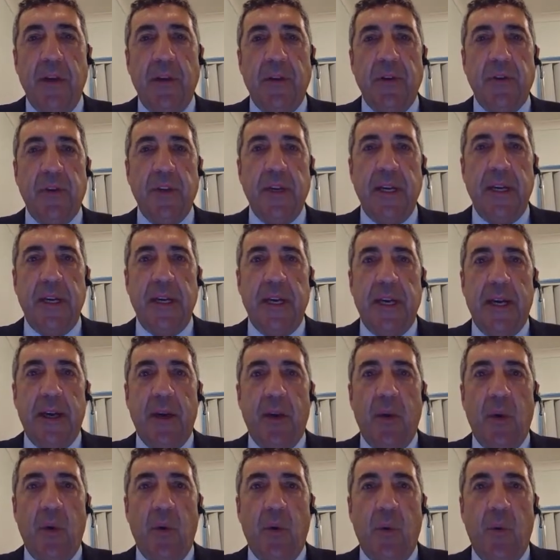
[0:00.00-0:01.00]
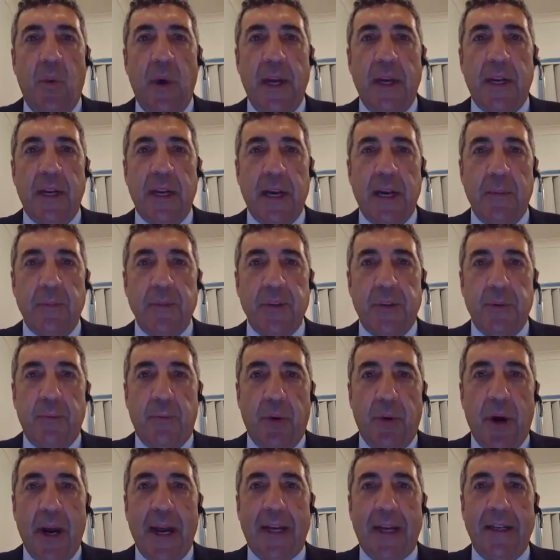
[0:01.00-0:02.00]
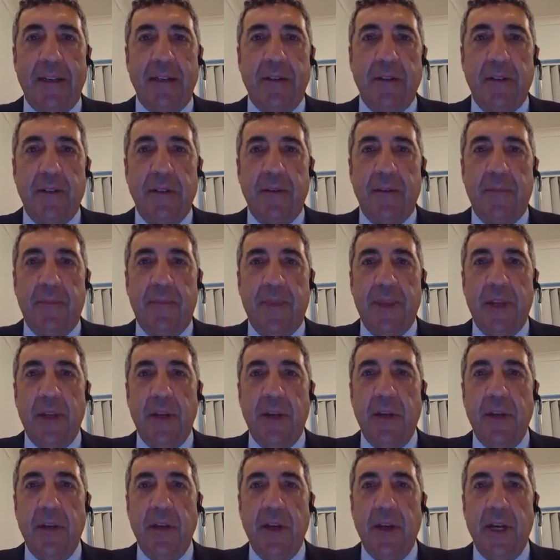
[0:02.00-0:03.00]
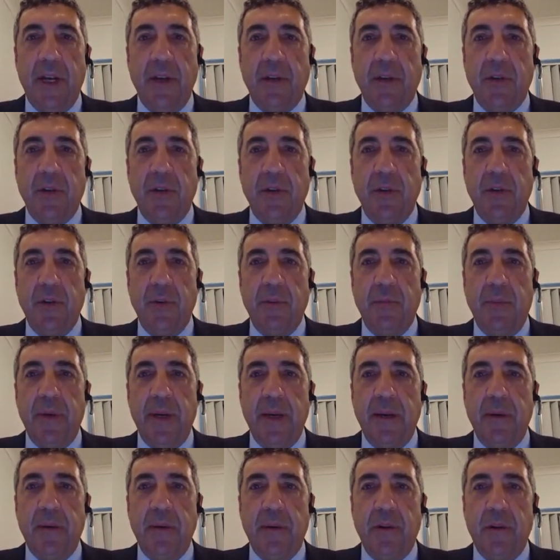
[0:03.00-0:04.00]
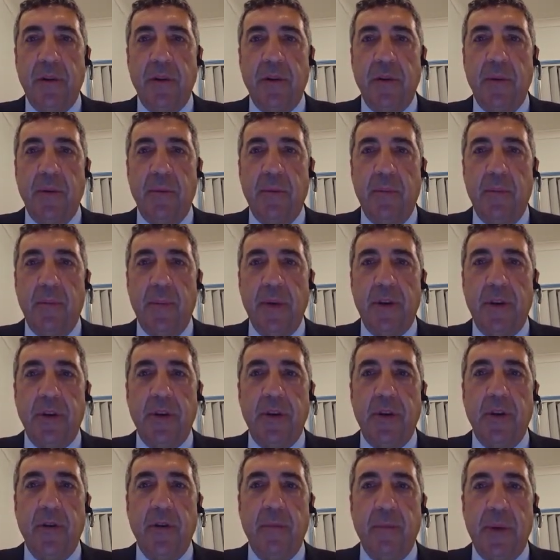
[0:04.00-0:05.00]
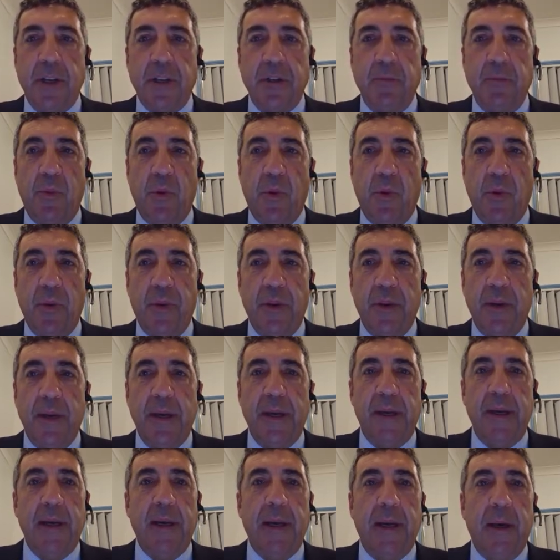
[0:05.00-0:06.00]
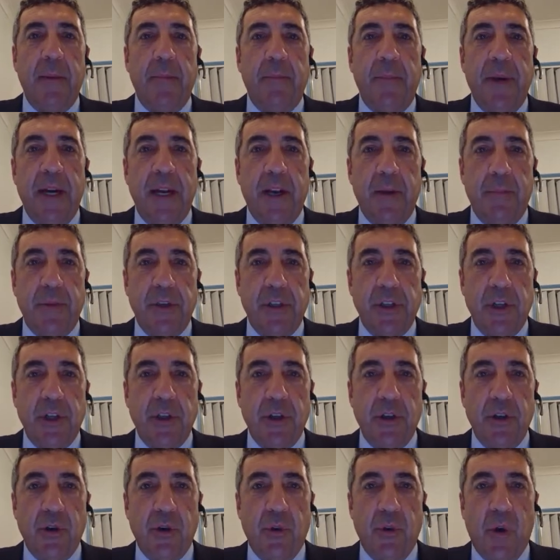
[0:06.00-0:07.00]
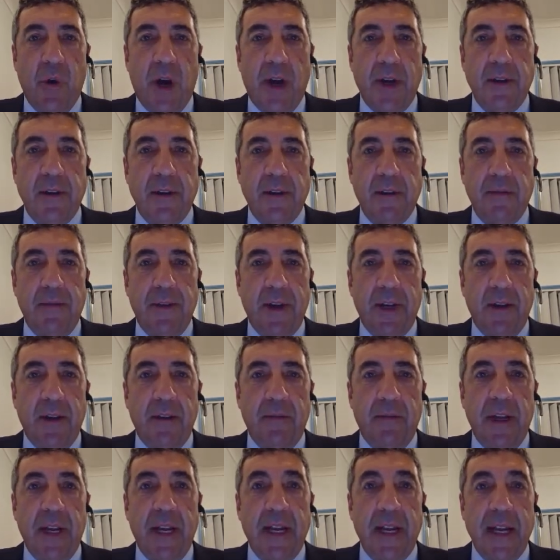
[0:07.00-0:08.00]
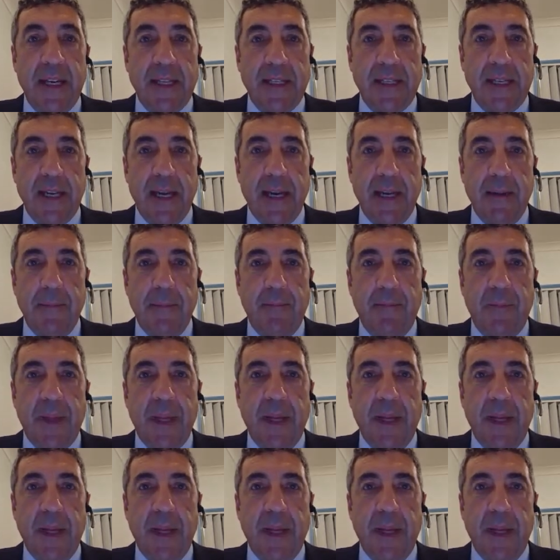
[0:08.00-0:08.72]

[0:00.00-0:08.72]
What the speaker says: You see, when it comes to practice, you need to do much more than be in a position to write effectively an essay.